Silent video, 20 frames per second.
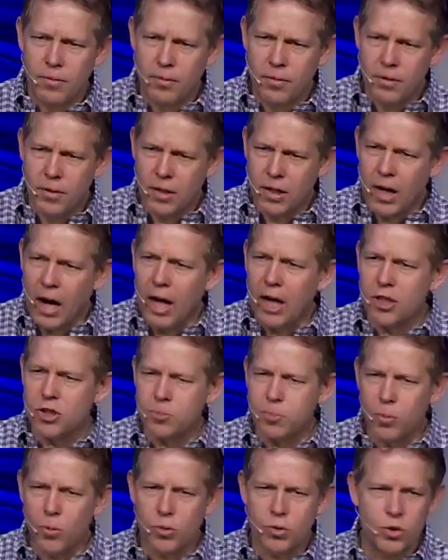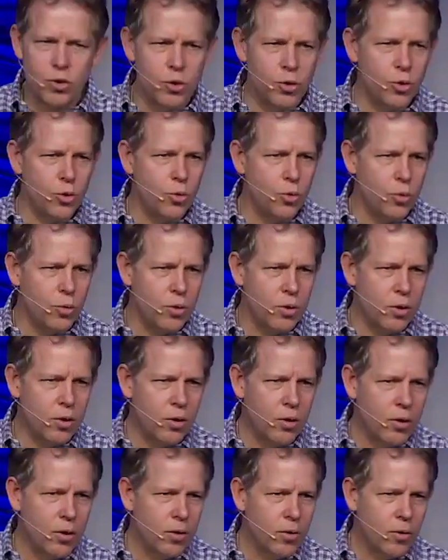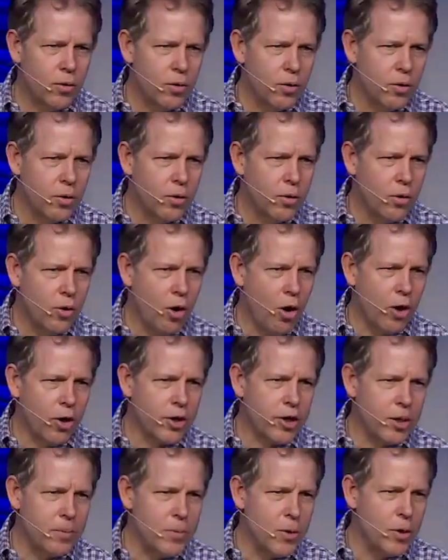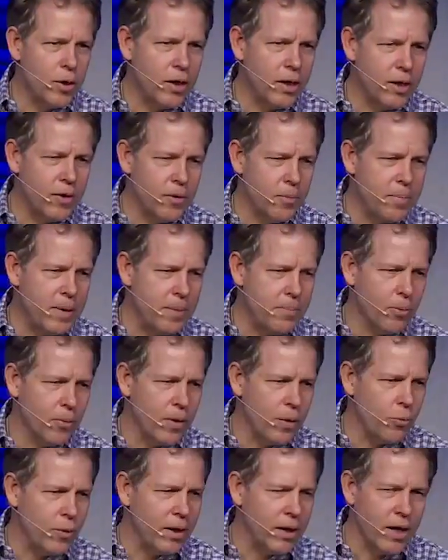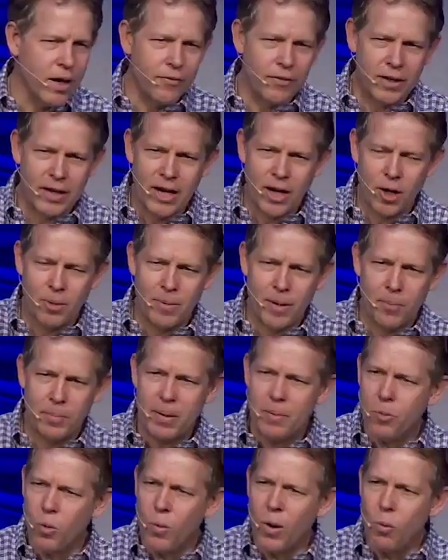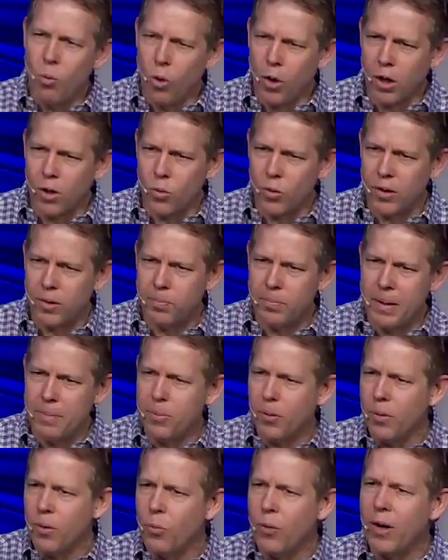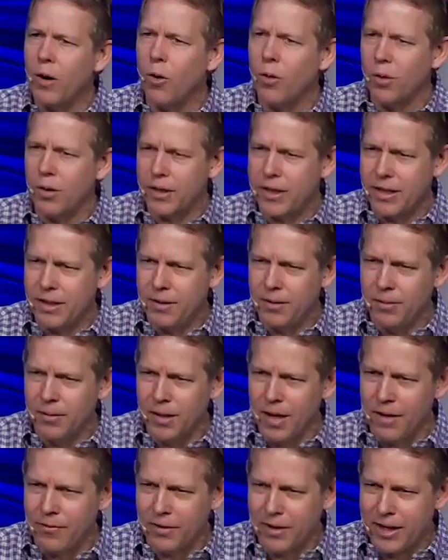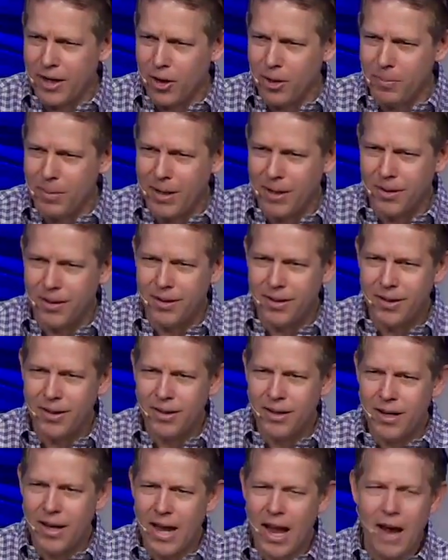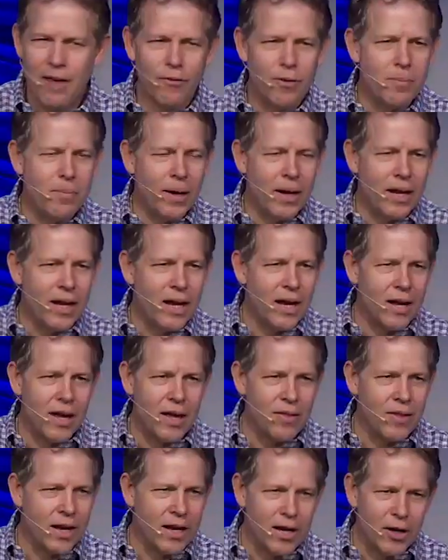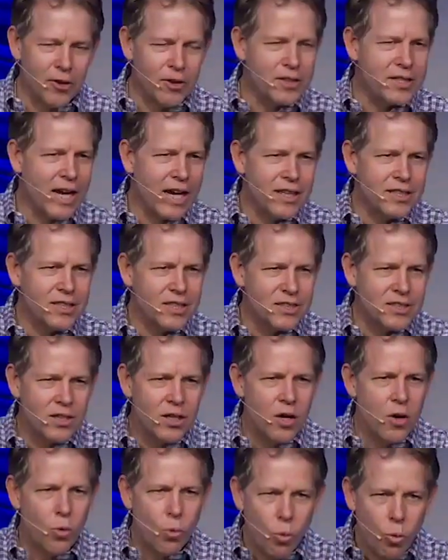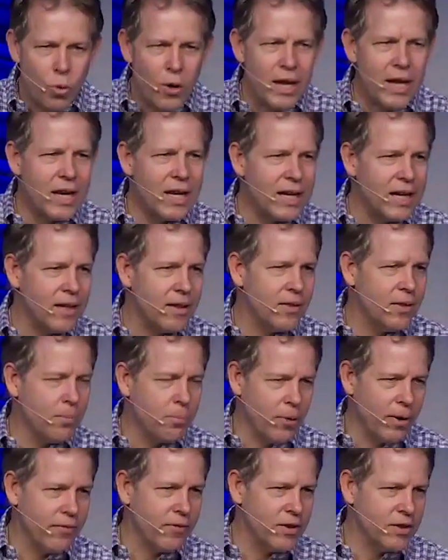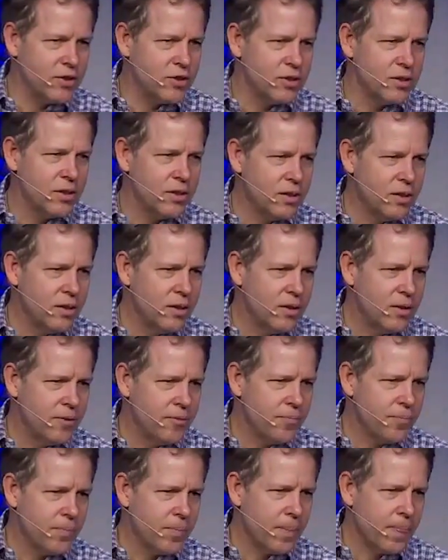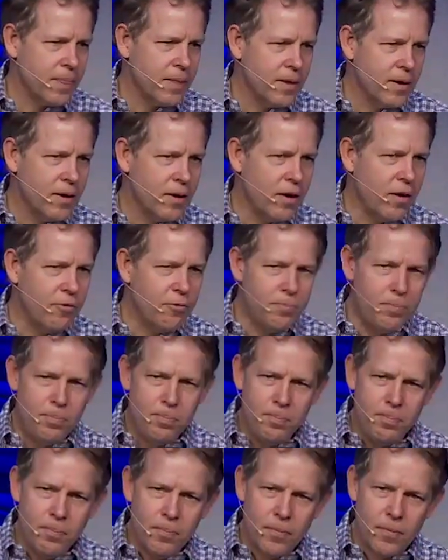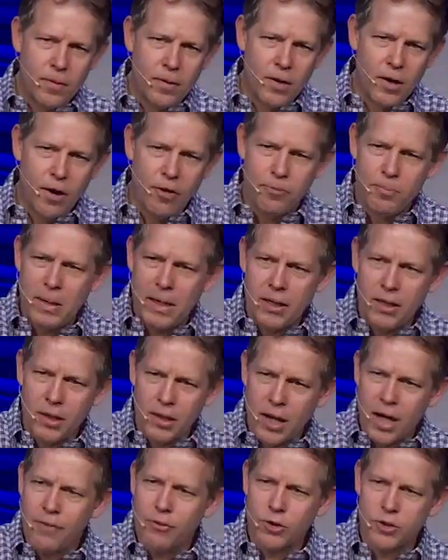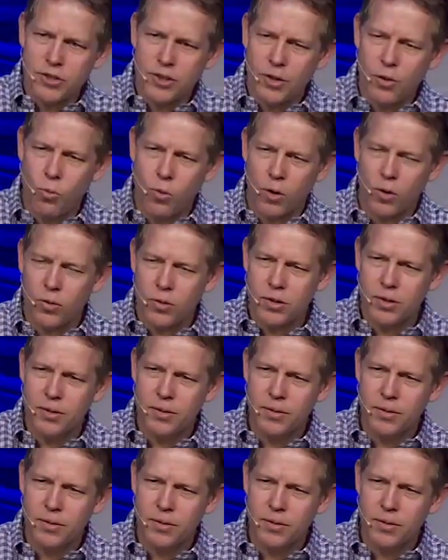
the gospel to our community and the people that we love and care about, people we work with, people that we don't love and care about. Everybody uh, that irritates us, we get the privilege of of being lovers in the world.